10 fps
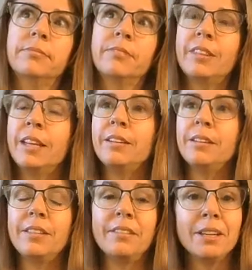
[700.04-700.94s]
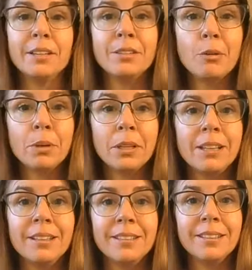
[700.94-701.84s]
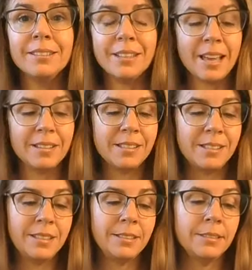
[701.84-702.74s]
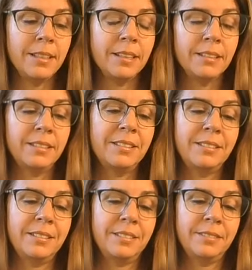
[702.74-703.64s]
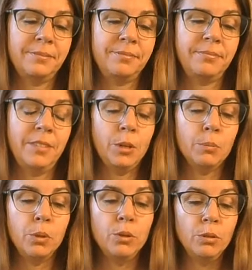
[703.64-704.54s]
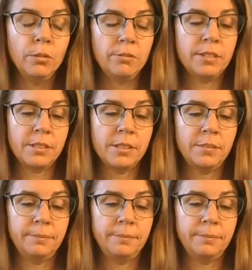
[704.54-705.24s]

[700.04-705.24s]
they they think nobody has seen this their moves